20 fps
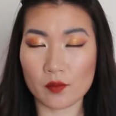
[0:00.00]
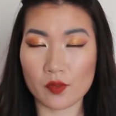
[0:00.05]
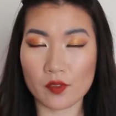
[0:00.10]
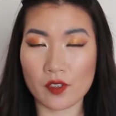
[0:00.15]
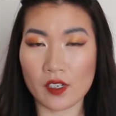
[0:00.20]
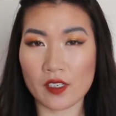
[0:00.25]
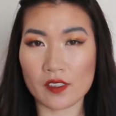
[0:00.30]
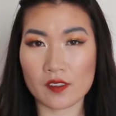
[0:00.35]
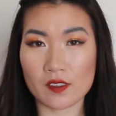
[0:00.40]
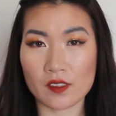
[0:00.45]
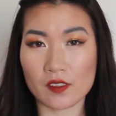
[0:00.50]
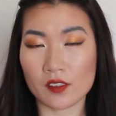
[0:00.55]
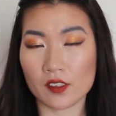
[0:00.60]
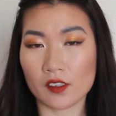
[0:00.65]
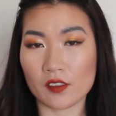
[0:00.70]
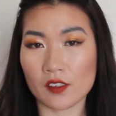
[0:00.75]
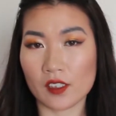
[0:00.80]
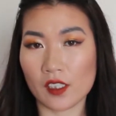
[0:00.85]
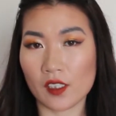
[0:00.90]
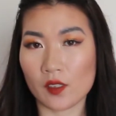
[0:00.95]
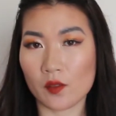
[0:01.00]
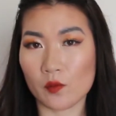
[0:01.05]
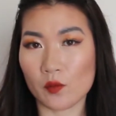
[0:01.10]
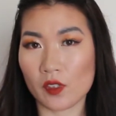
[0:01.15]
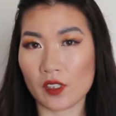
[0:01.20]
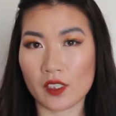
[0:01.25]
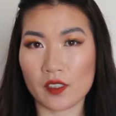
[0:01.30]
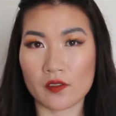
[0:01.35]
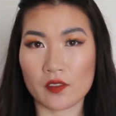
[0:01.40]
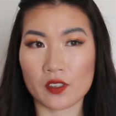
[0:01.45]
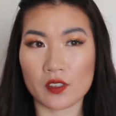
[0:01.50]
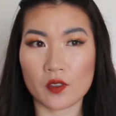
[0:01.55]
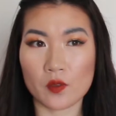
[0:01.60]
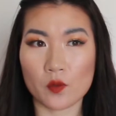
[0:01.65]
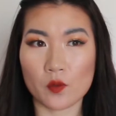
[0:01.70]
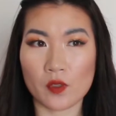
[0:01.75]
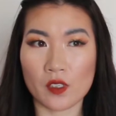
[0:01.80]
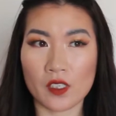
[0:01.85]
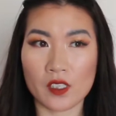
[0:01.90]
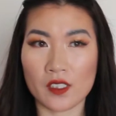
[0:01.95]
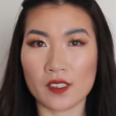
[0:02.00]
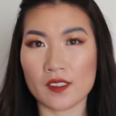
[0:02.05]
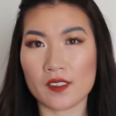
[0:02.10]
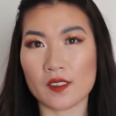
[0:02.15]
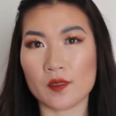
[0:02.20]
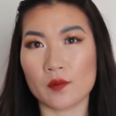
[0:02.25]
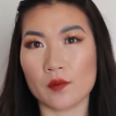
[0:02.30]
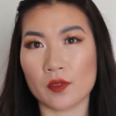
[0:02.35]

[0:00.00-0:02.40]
bronze, glowing, whatever you want,